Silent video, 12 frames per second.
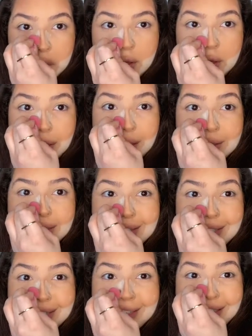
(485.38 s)
Can't
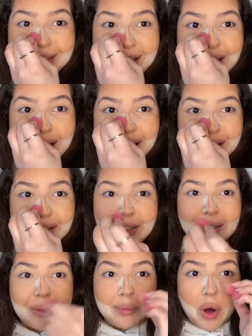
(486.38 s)
see anything.
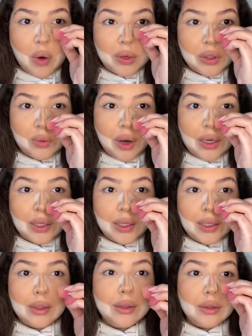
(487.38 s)
I'm always
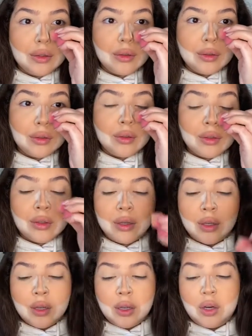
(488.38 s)
whining.
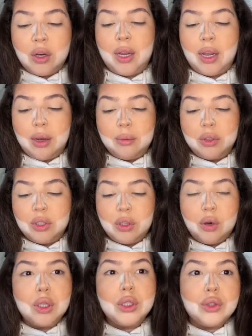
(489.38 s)
Okay, I'm just
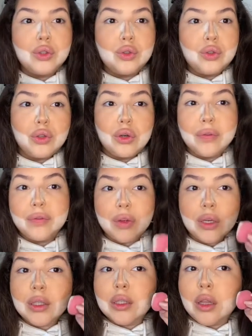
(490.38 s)
going to
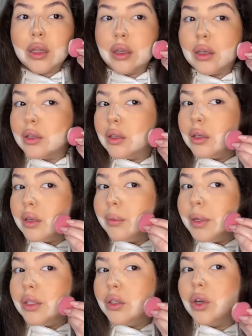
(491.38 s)
fix these a little
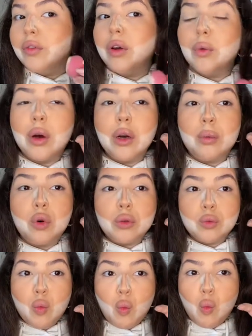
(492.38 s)
bit. So if I want a more
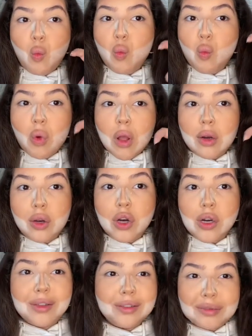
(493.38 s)

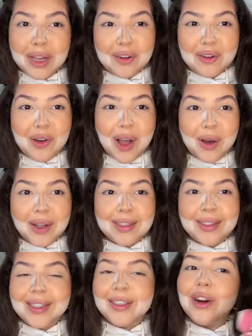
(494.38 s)
look, I don't know how else to
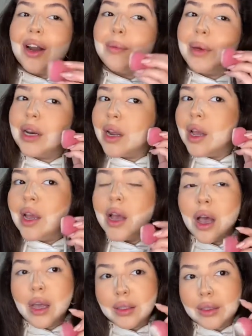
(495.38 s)
describe it,
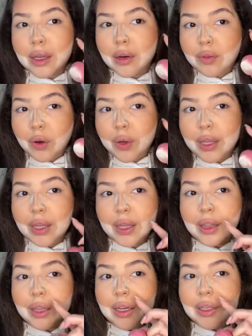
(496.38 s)
instead of going like
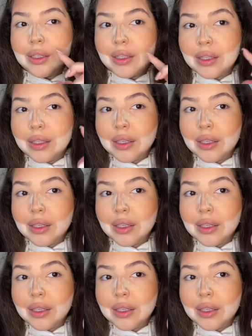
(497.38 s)
this